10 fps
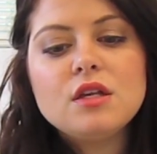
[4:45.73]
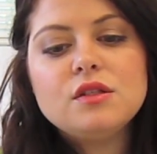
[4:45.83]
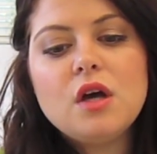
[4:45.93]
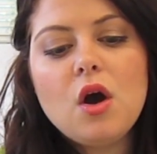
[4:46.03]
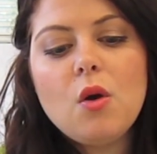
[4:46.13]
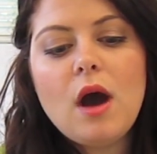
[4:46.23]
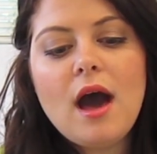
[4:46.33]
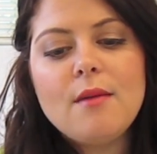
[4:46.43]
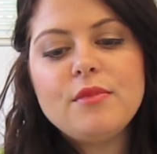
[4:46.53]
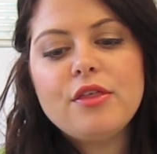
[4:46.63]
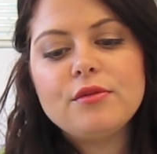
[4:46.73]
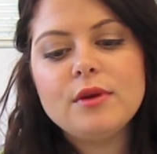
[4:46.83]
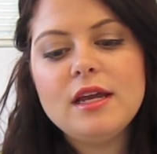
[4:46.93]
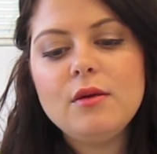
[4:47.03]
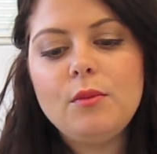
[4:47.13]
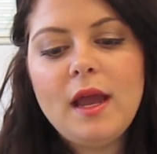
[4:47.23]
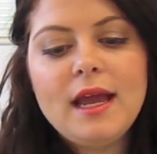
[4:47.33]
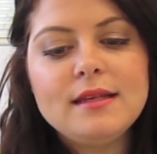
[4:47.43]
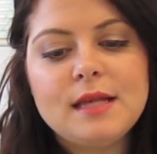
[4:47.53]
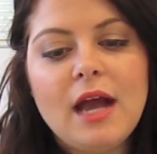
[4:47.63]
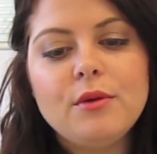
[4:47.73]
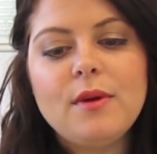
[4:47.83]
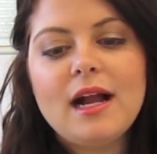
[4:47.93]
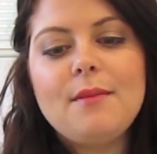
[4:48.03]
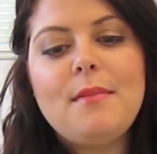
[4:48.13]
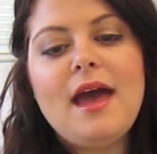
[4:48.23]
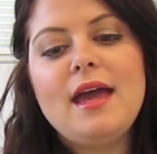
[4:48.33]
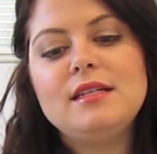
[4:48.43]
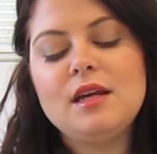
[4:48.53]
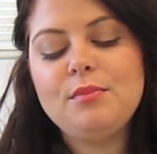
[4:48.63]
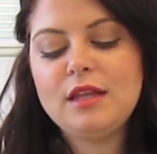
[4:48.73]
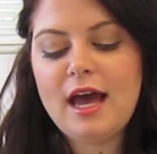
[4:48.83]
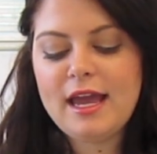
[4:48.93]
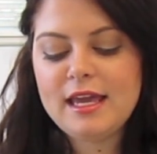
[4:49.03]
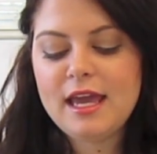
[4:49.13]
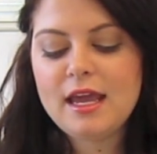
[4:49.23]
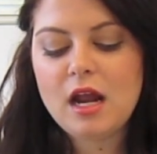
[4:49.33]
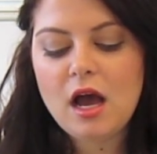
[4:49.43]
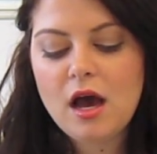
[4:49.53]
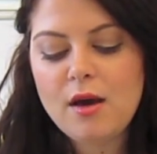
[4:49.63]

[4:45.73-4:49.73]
So the 3 ways I would recommend applying it